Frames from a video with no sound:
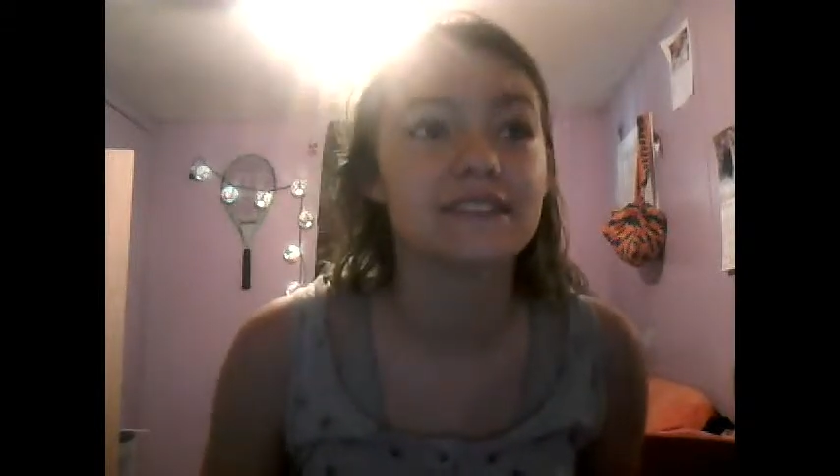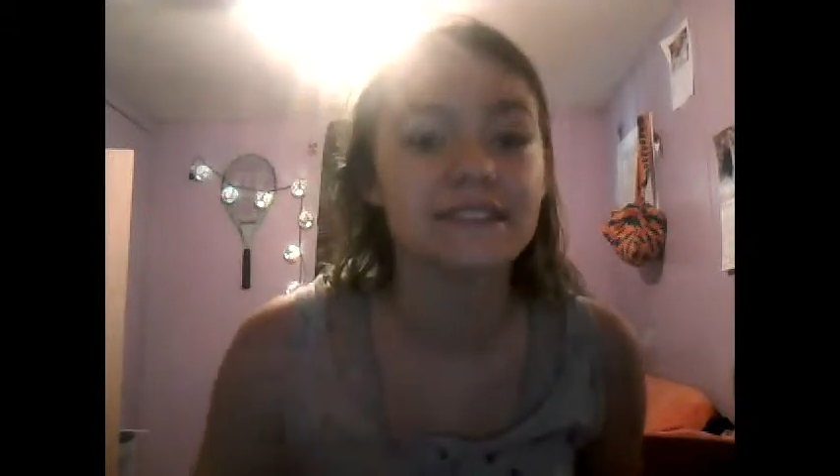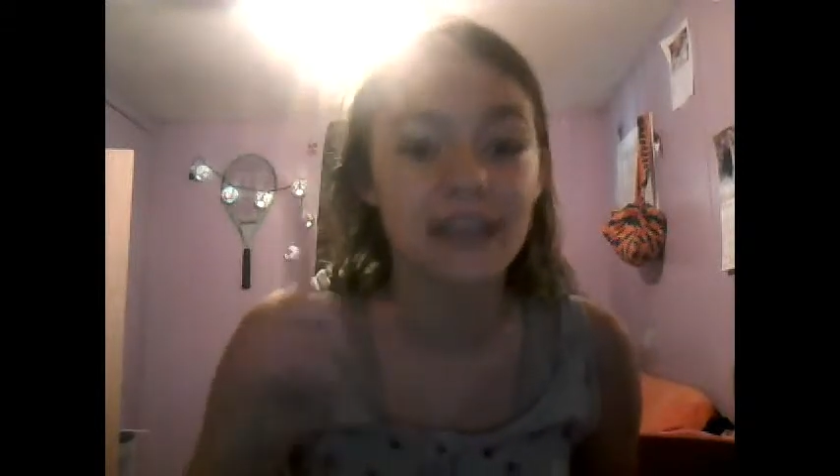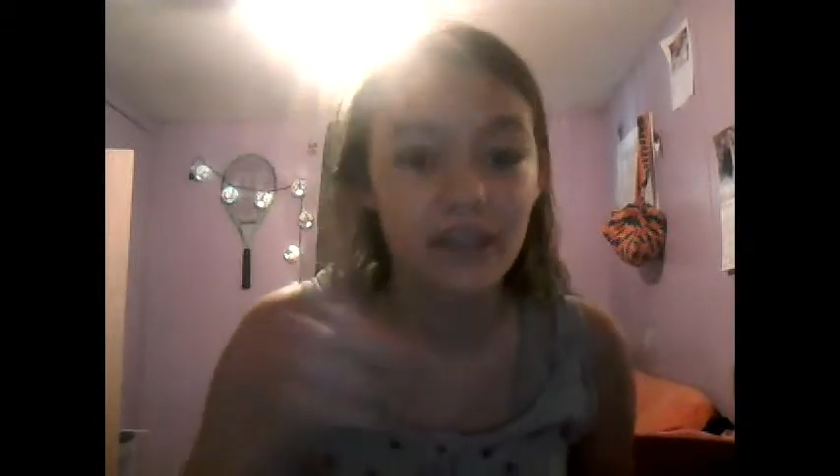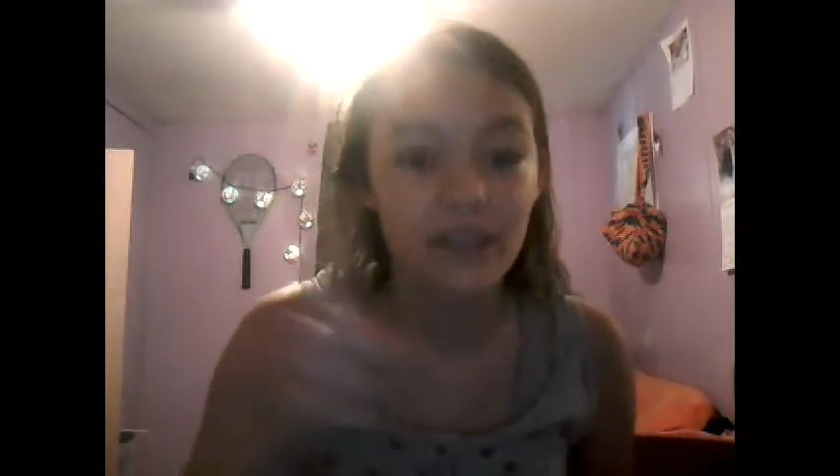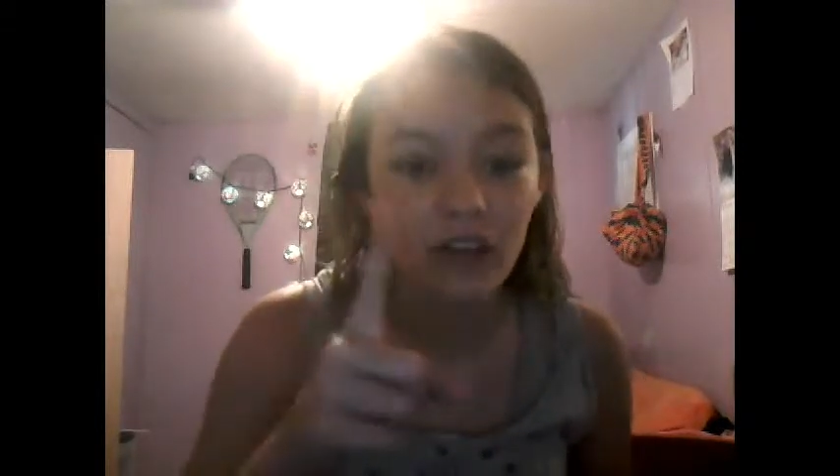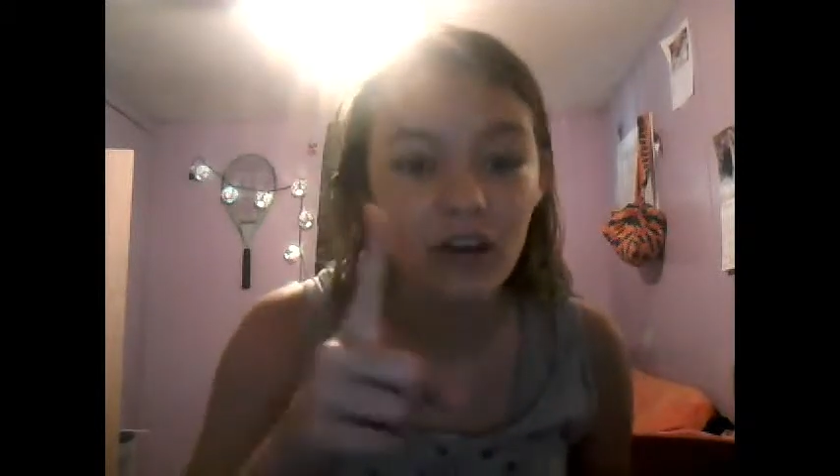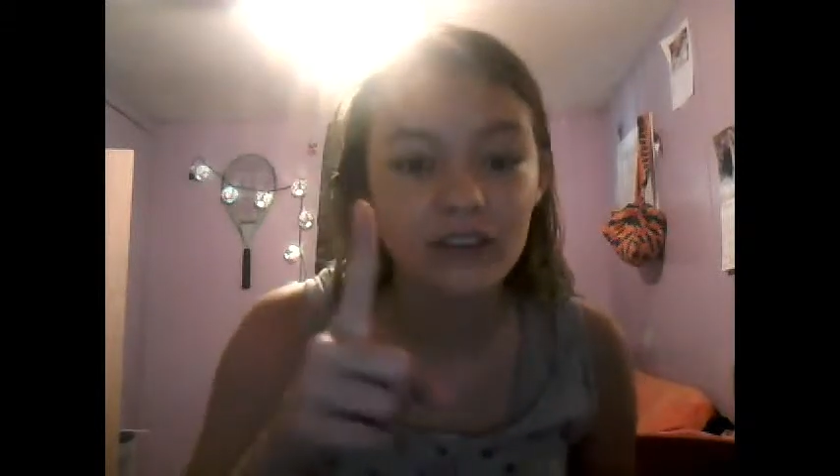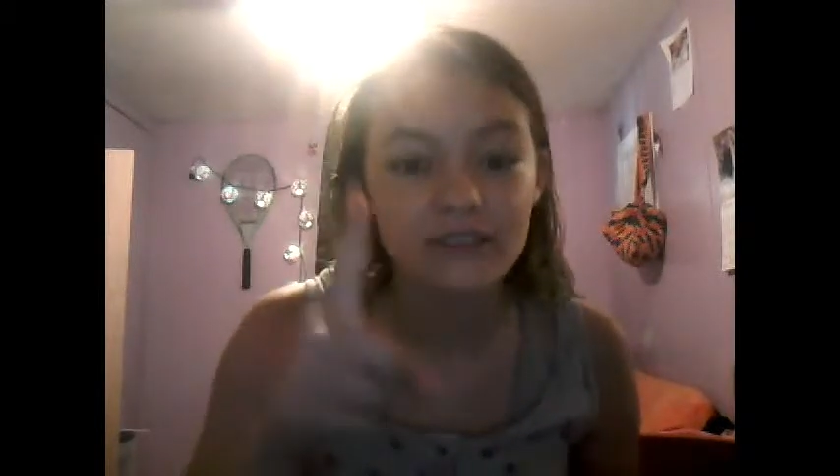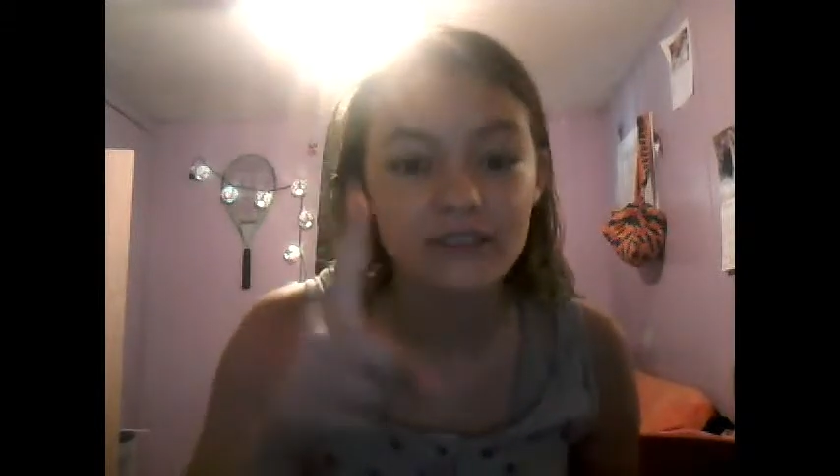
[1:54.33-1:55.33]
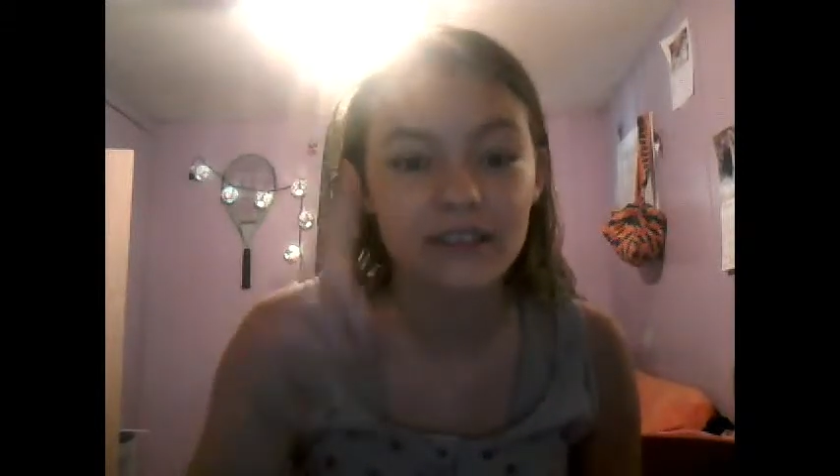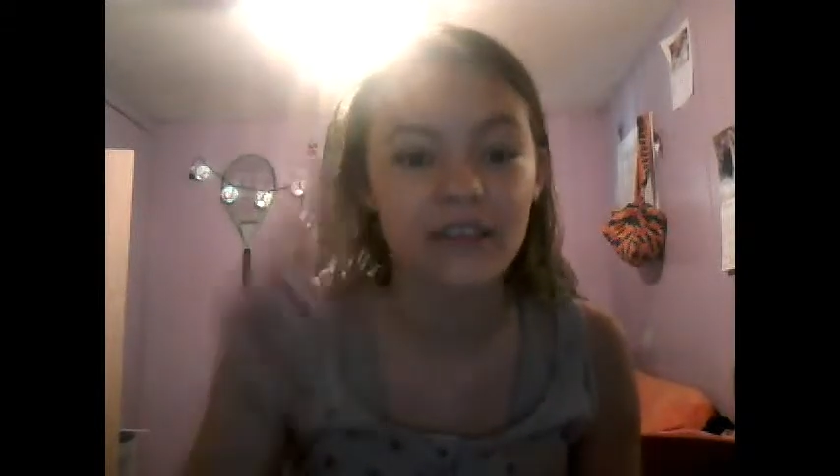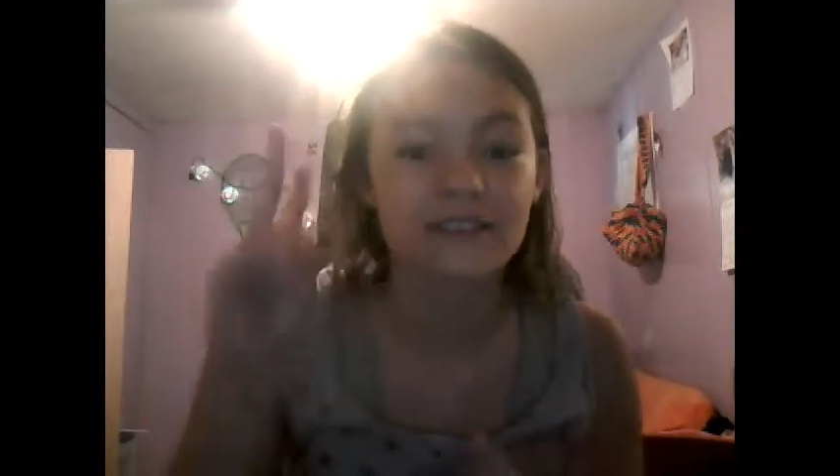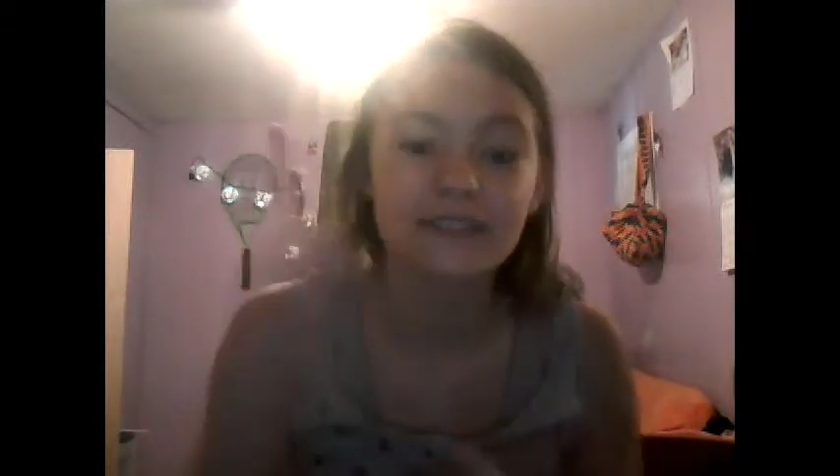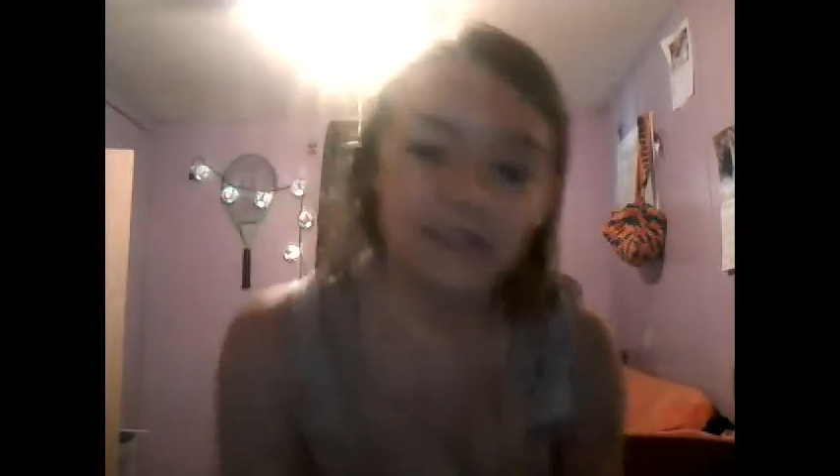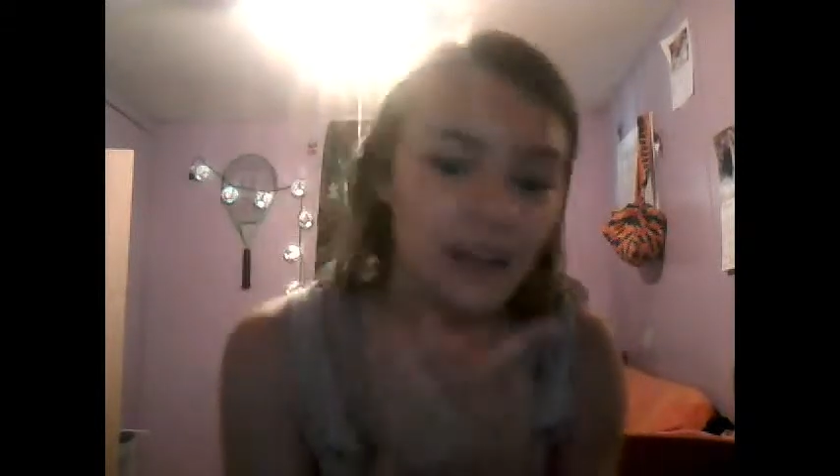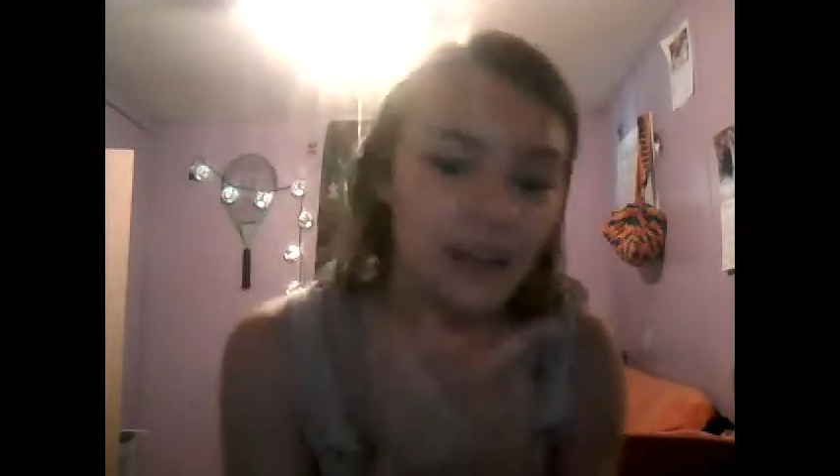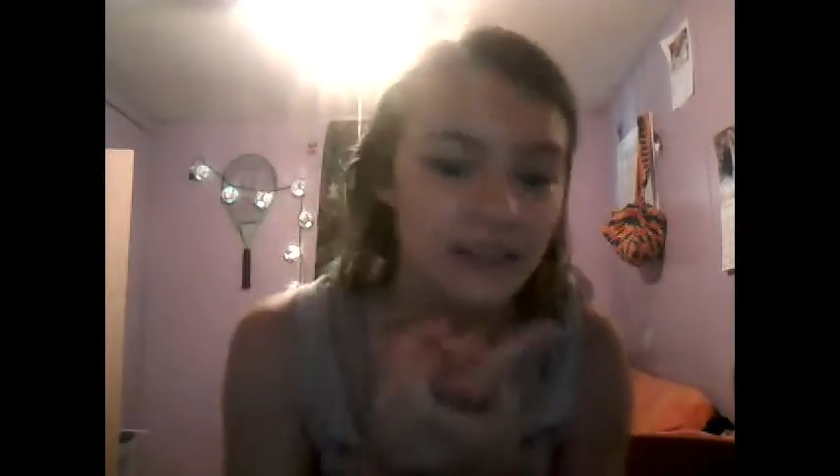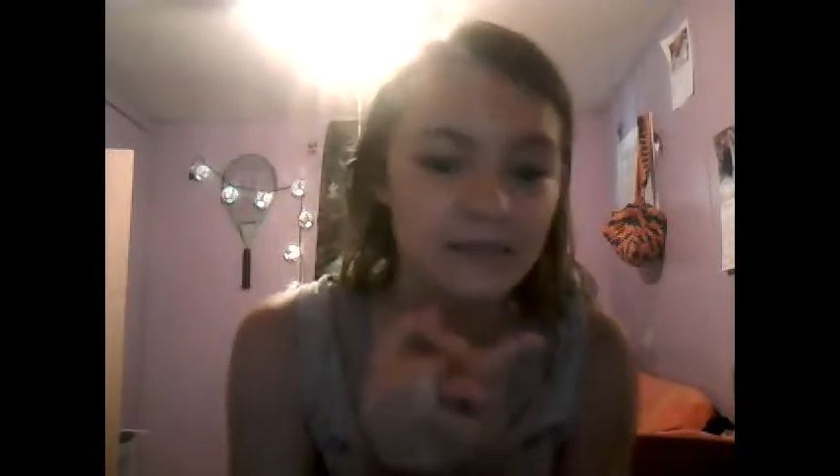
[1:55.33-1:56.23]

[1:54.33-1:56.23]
Deathbox and Sky Does